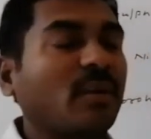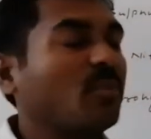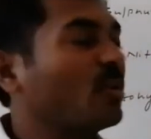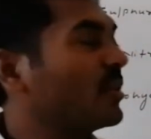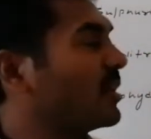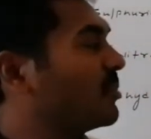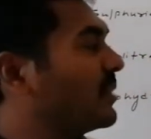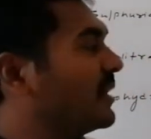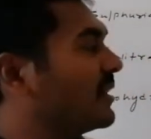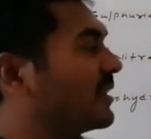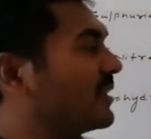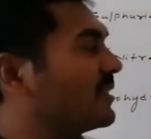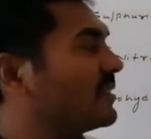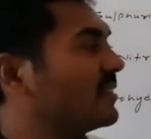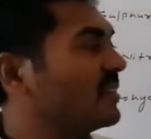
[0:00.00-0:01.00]
Ammonium
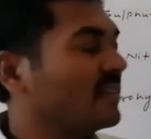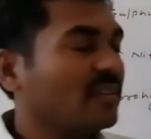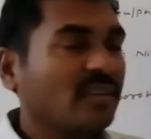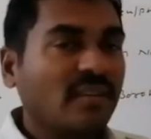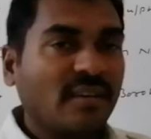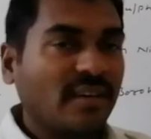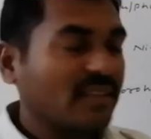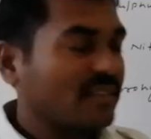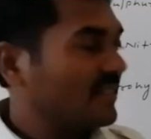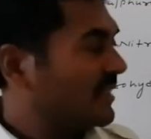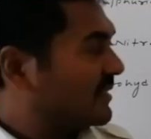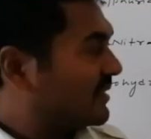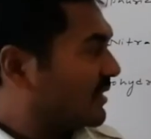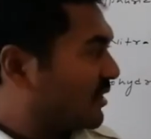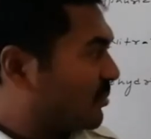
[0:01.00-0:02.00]
nitrate,
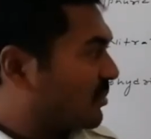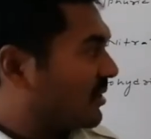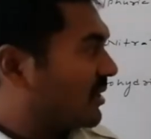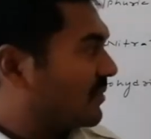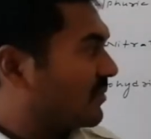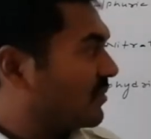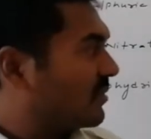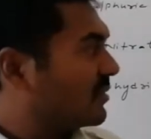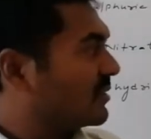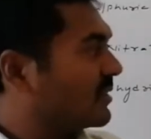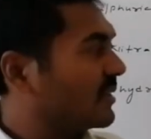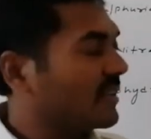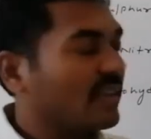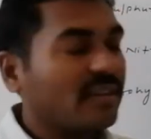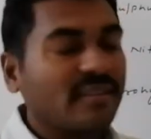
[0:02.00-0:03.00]
oxidation number of,
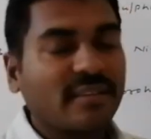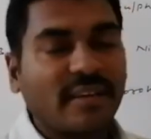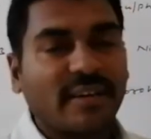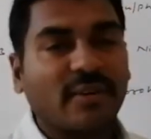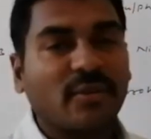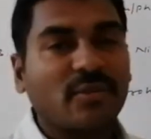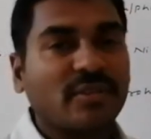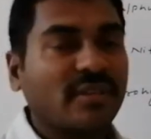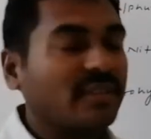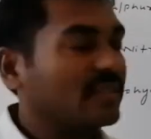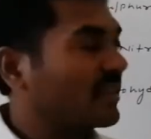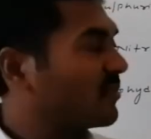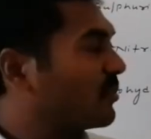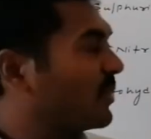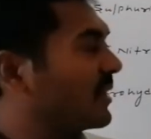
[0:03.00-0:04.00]
here the nitrogen is
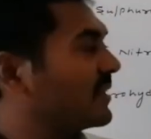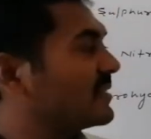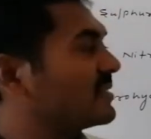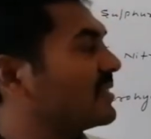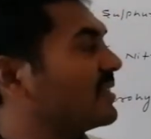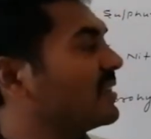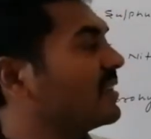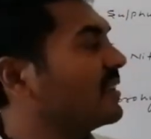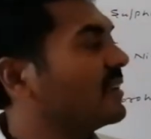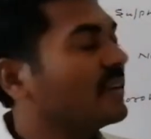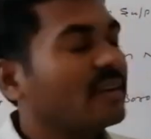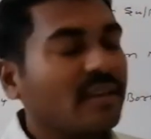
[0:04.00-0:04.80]
of -3,